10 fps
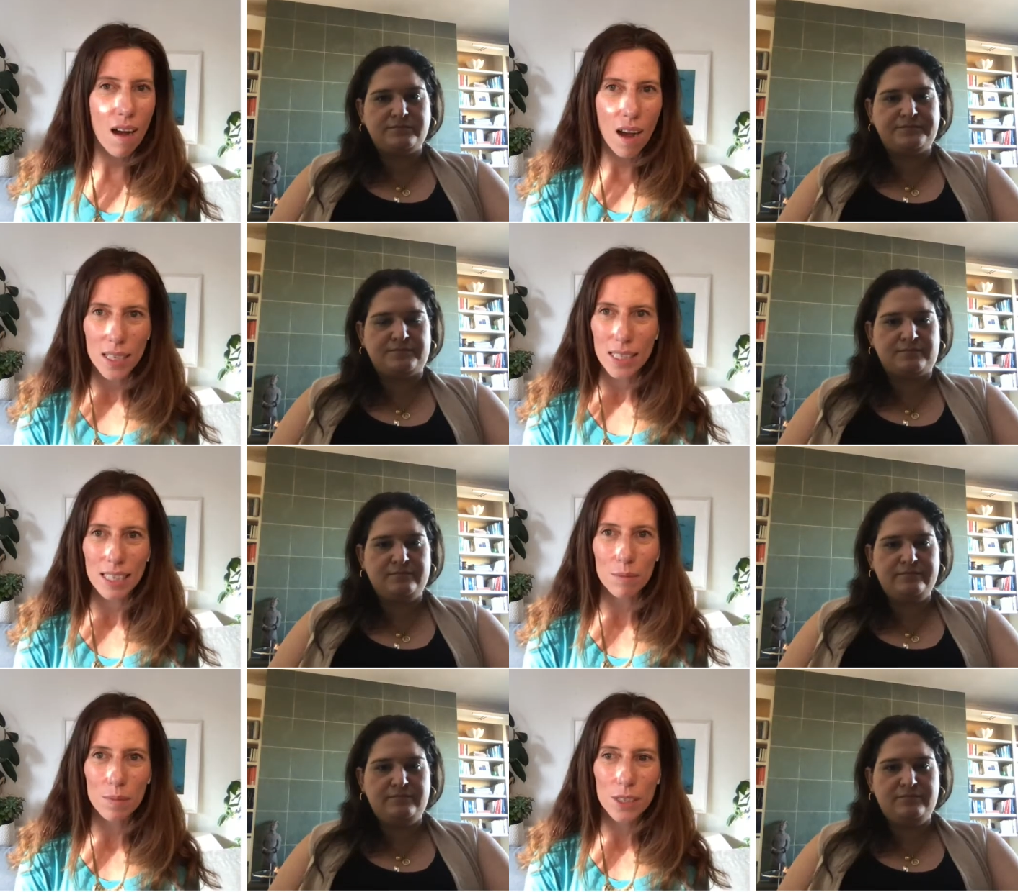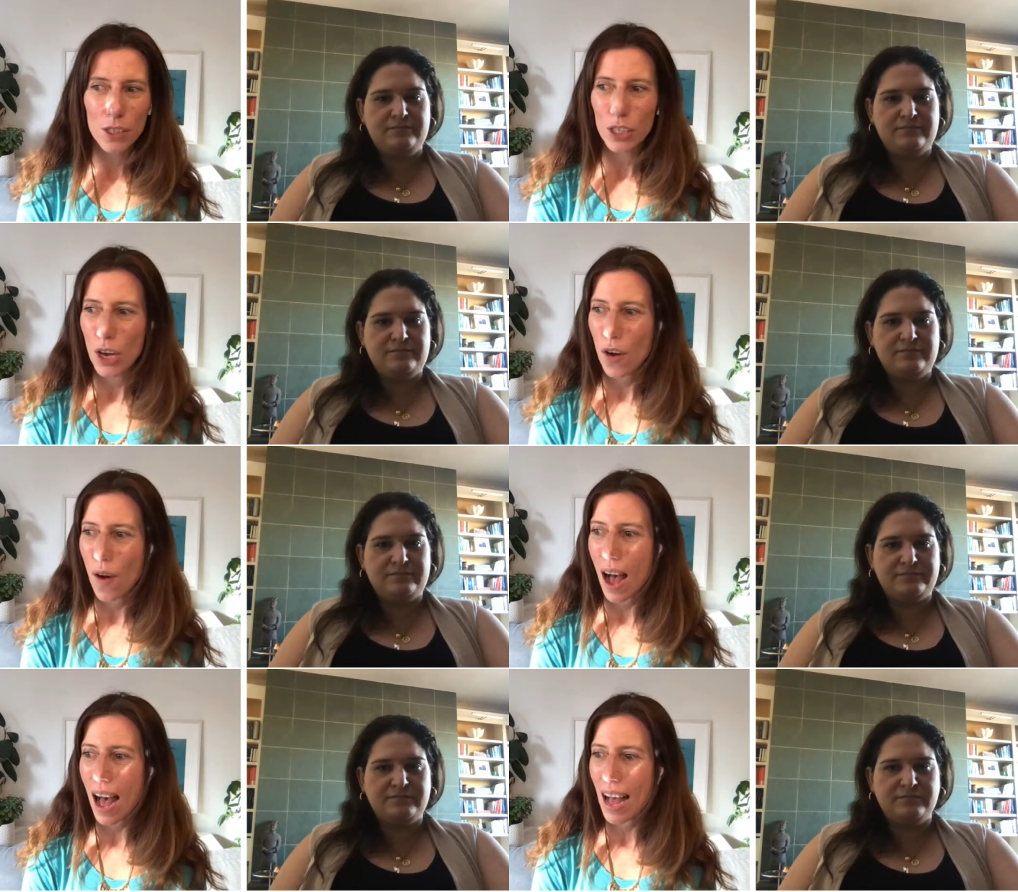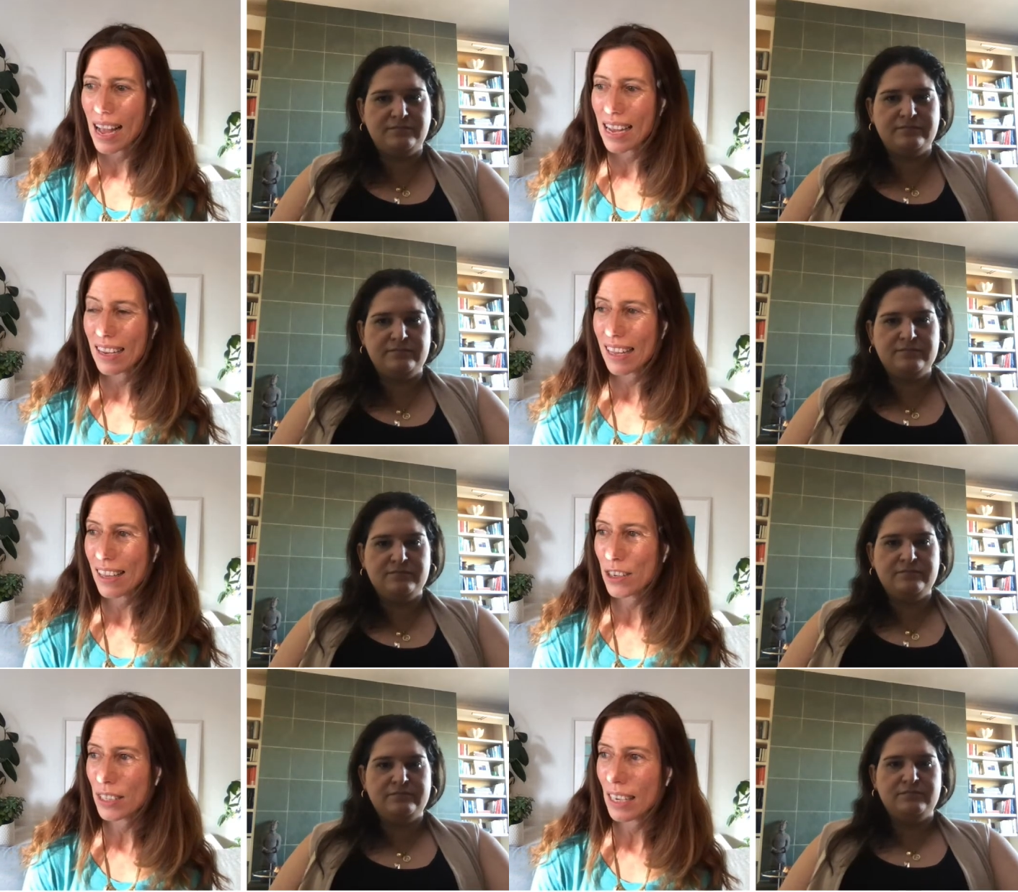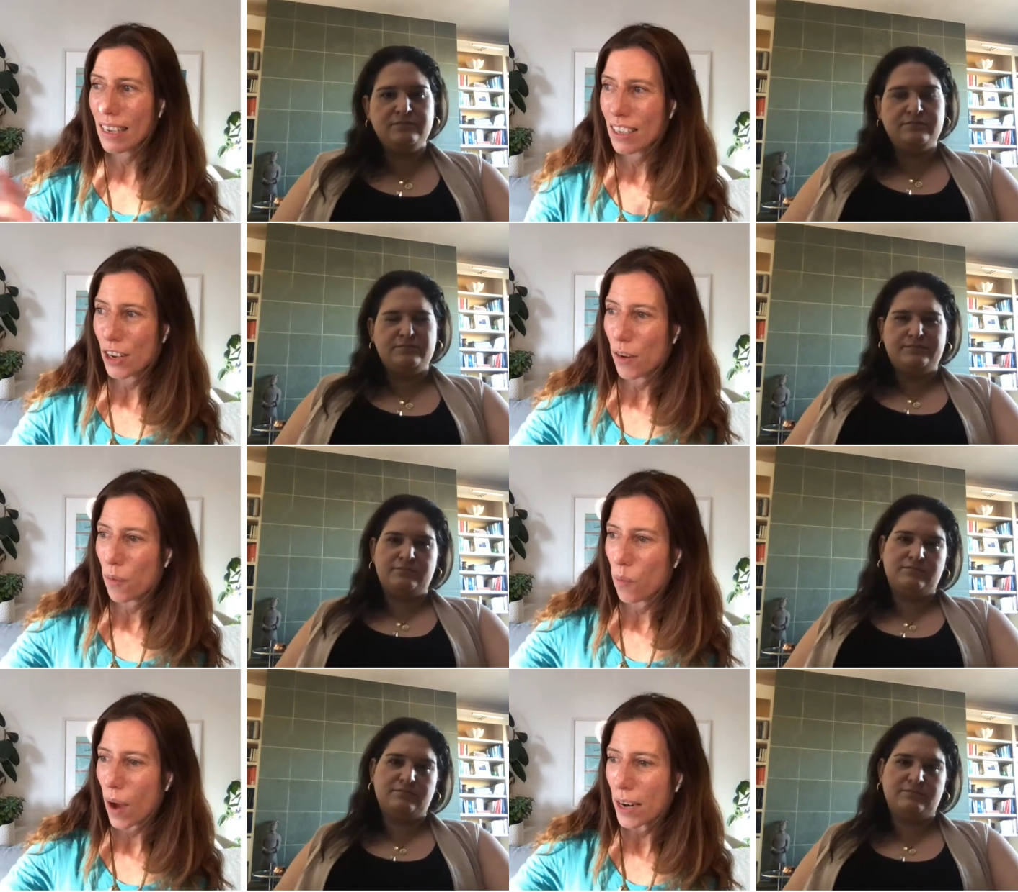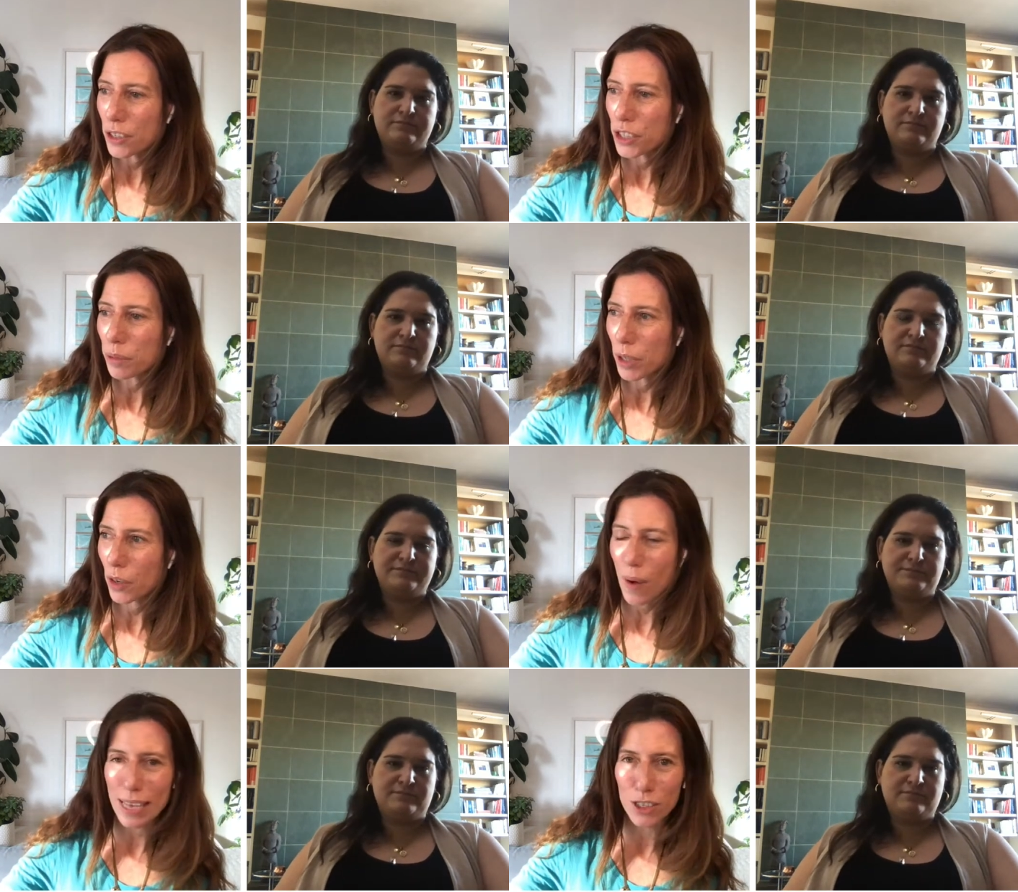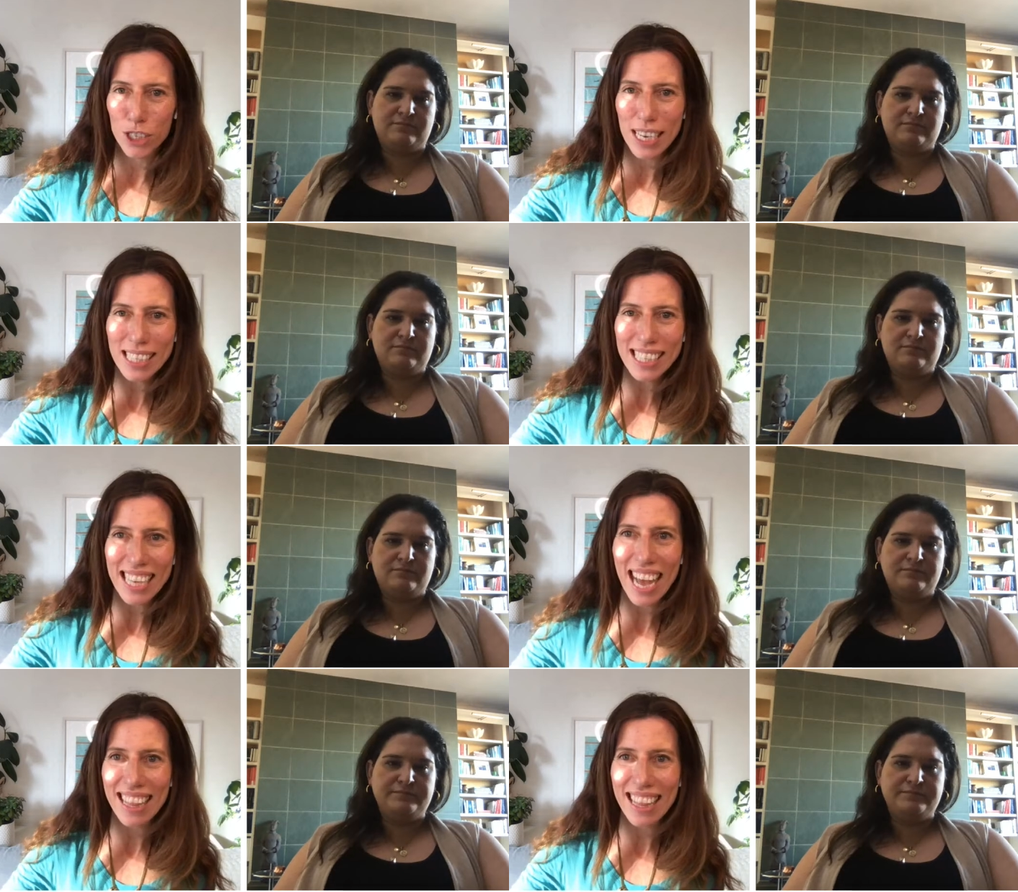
Speaker 1: Awesome. So I there's a you know one or two more questions,